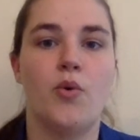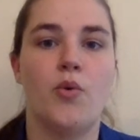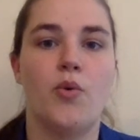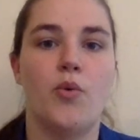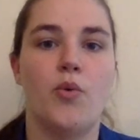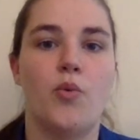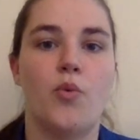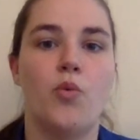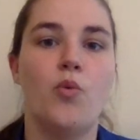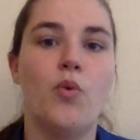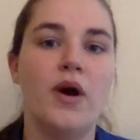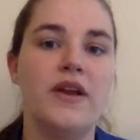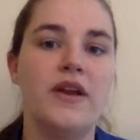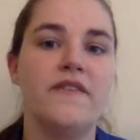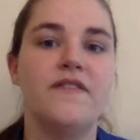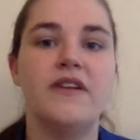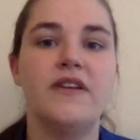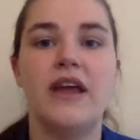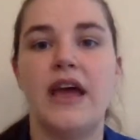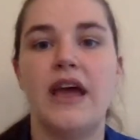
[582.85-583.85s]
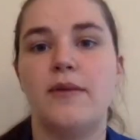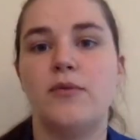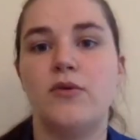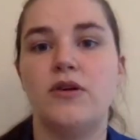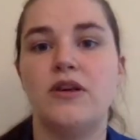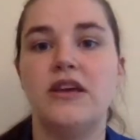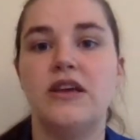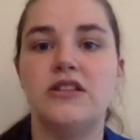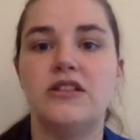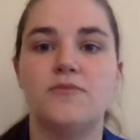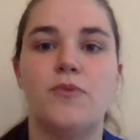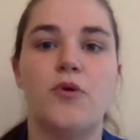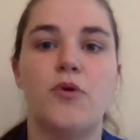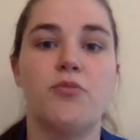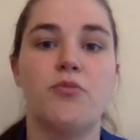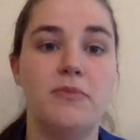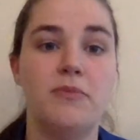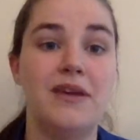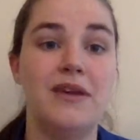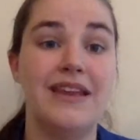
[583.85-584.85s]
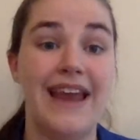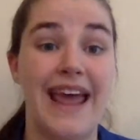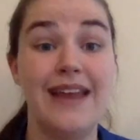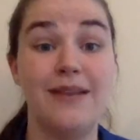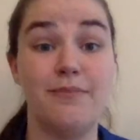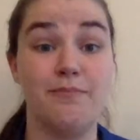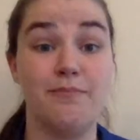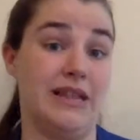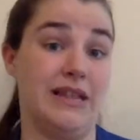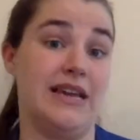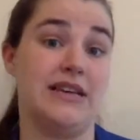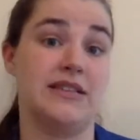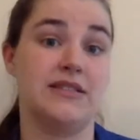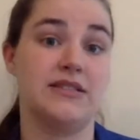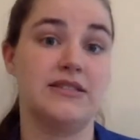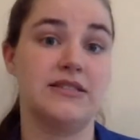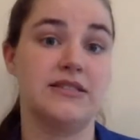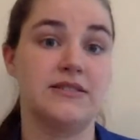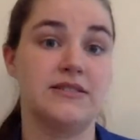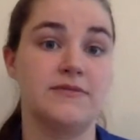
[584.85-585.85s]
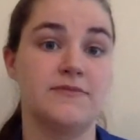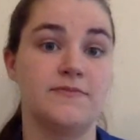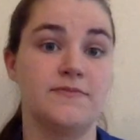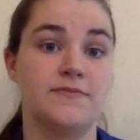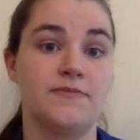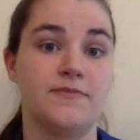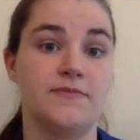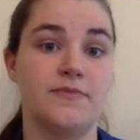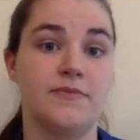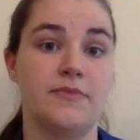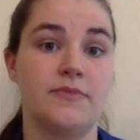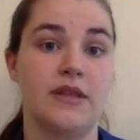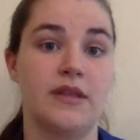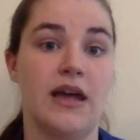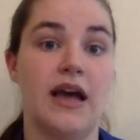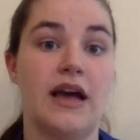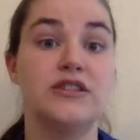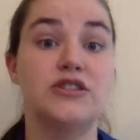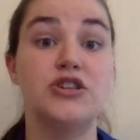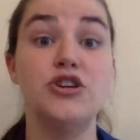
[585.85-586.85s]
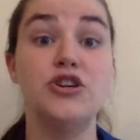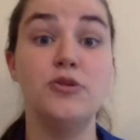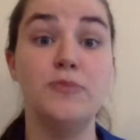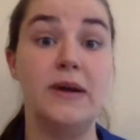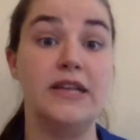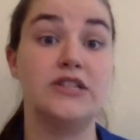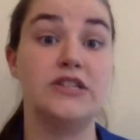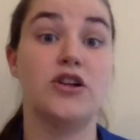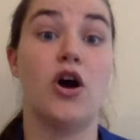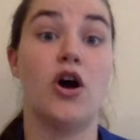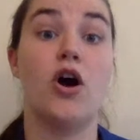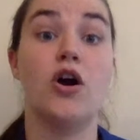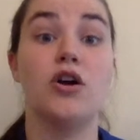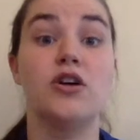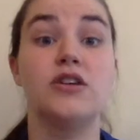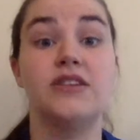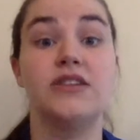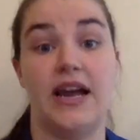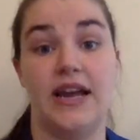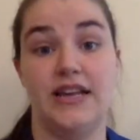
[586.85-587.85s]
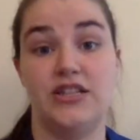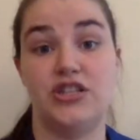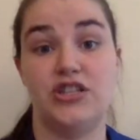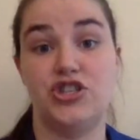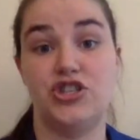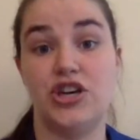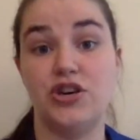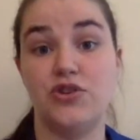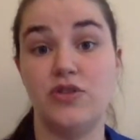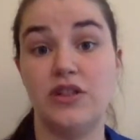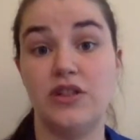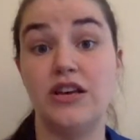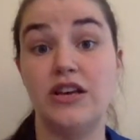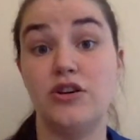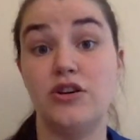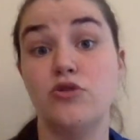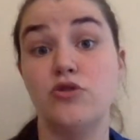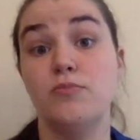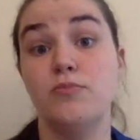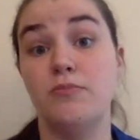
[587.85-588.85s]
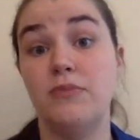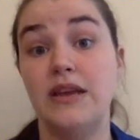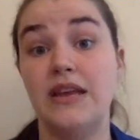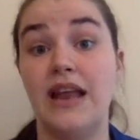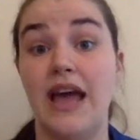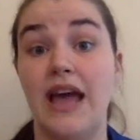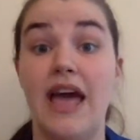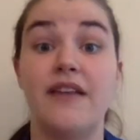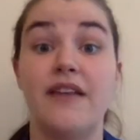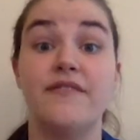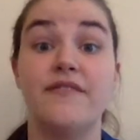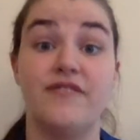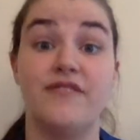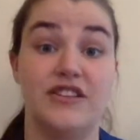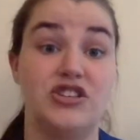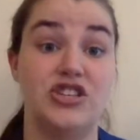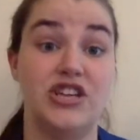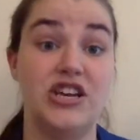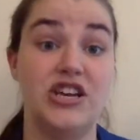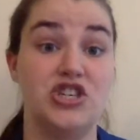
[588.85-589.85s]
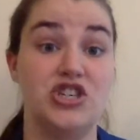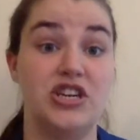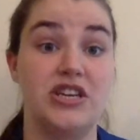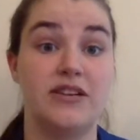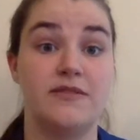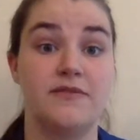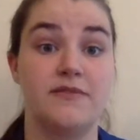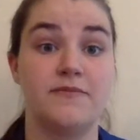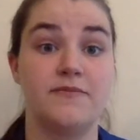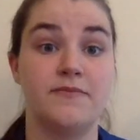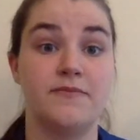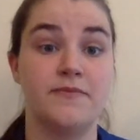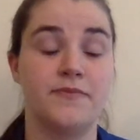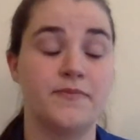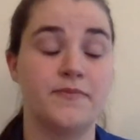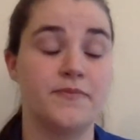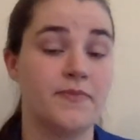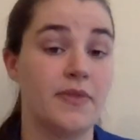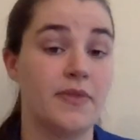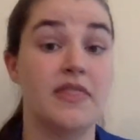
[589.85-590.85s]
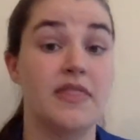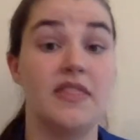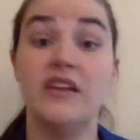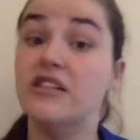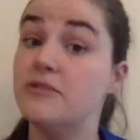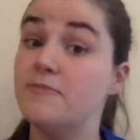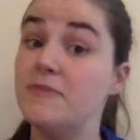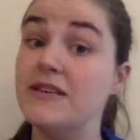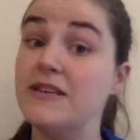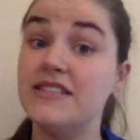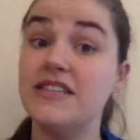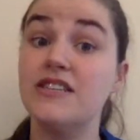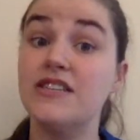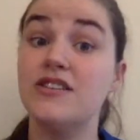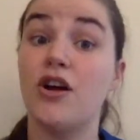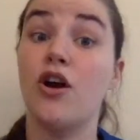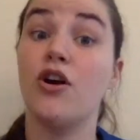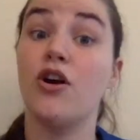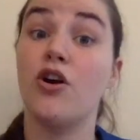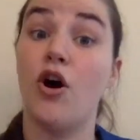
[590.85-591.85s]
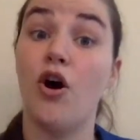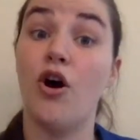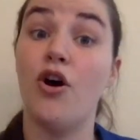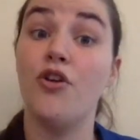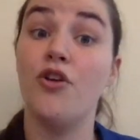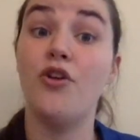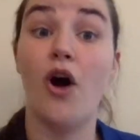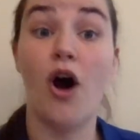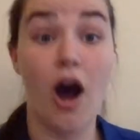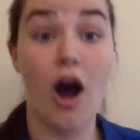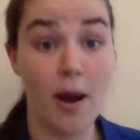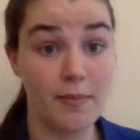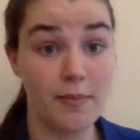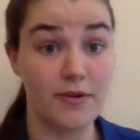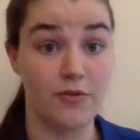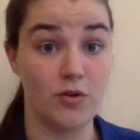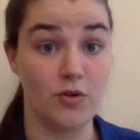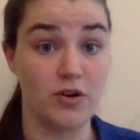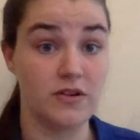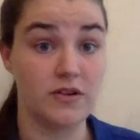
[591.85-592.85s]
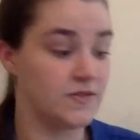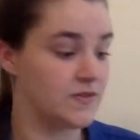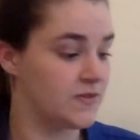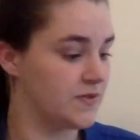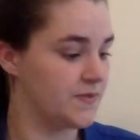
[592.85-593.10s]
what if an animal eats both meat and plants? As humans, our diets generally include meat and vegetation. These species are called omnivores.